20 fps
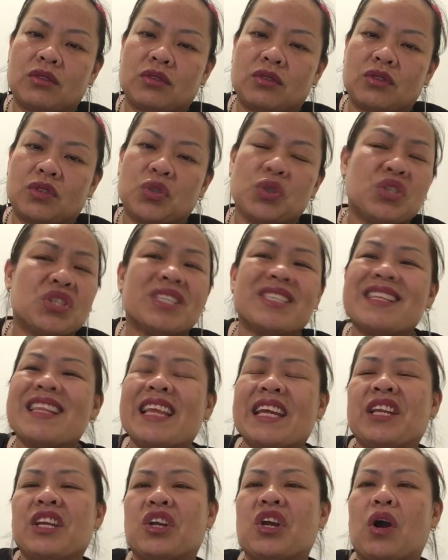to just
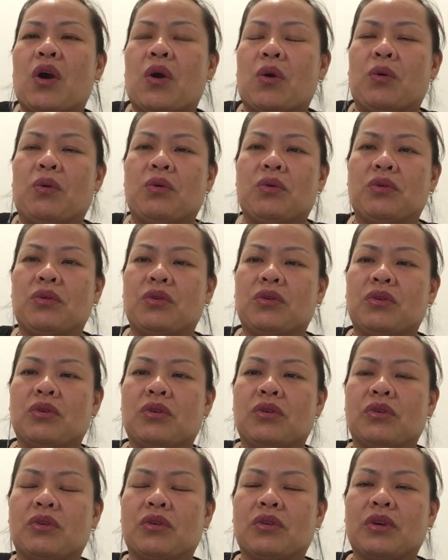let it go.
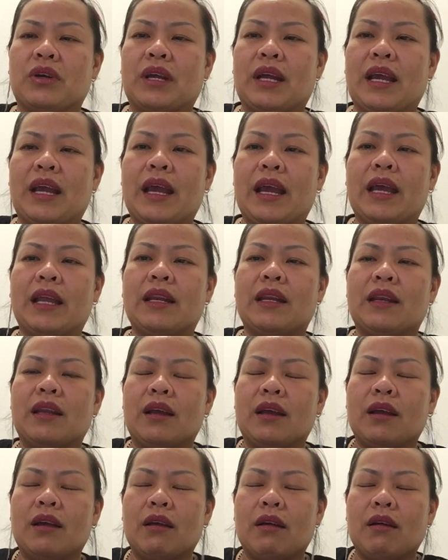And
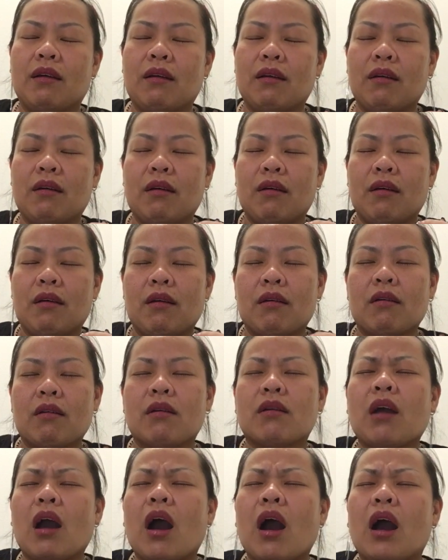
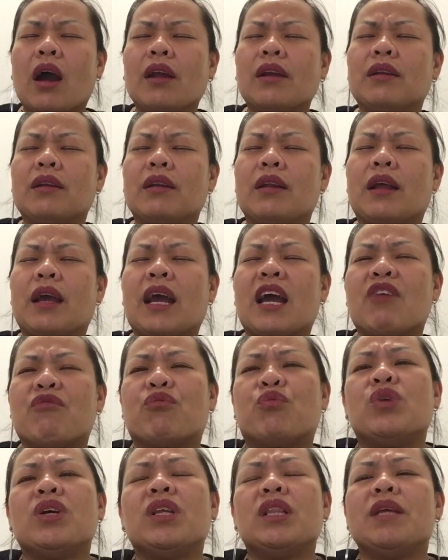God have
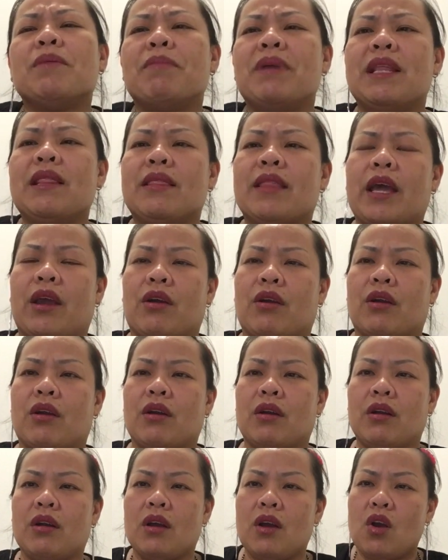really been there.
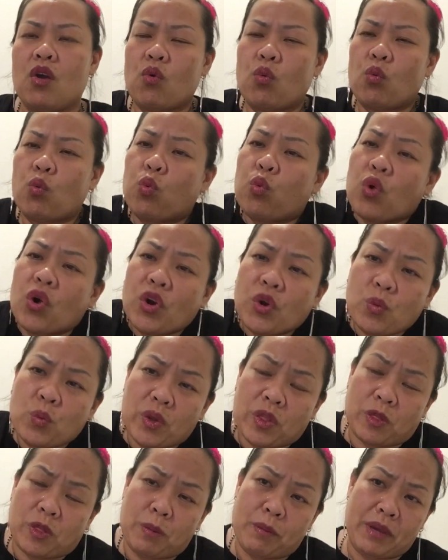Work
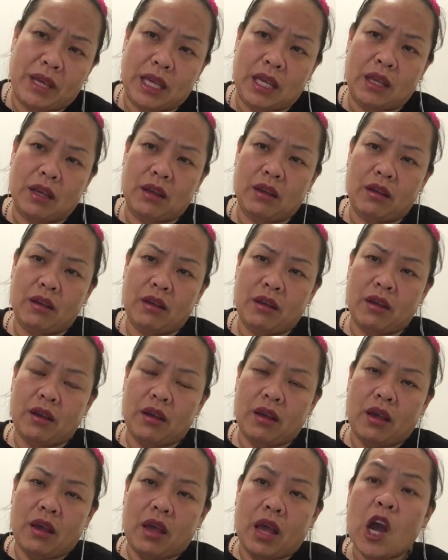with me.
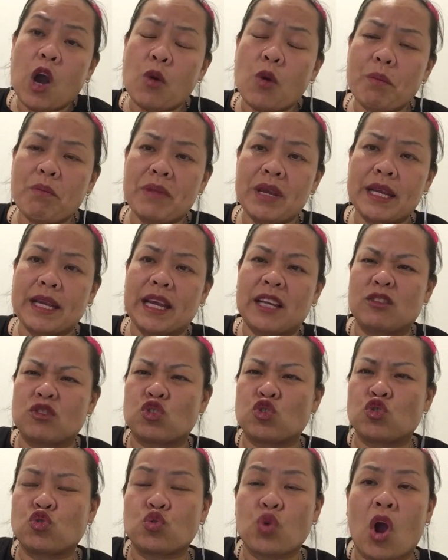Help me getting
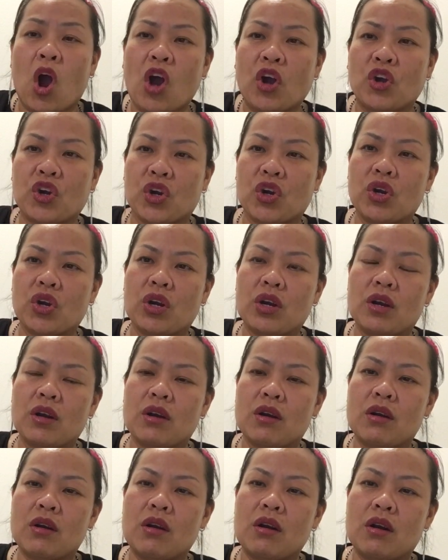stronger.
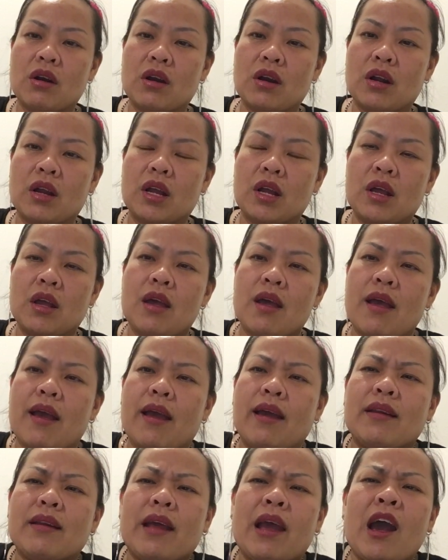
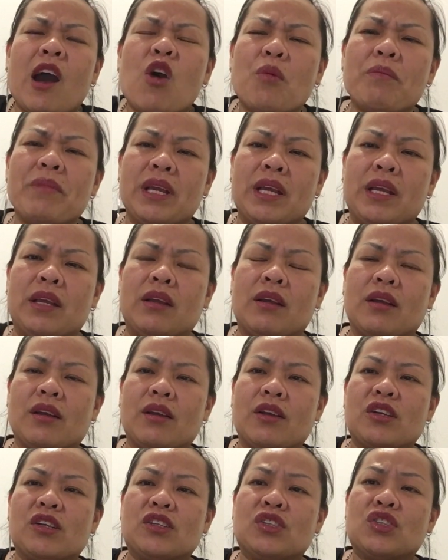And help me
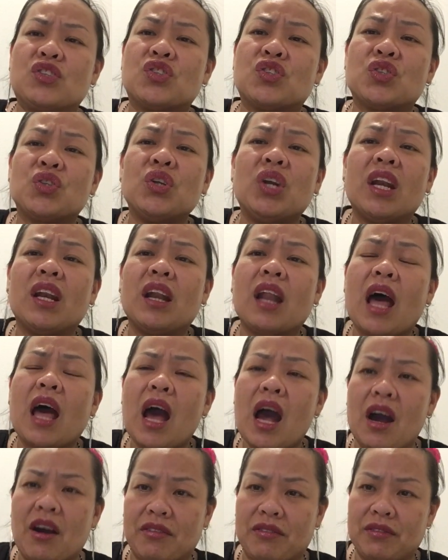to
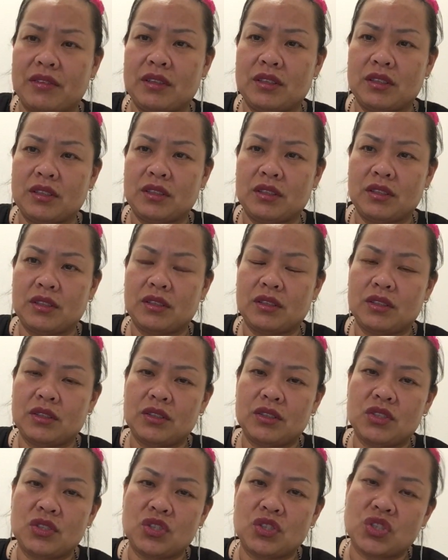love
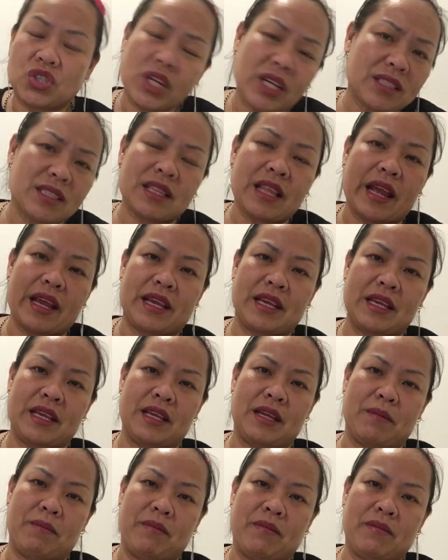just like him.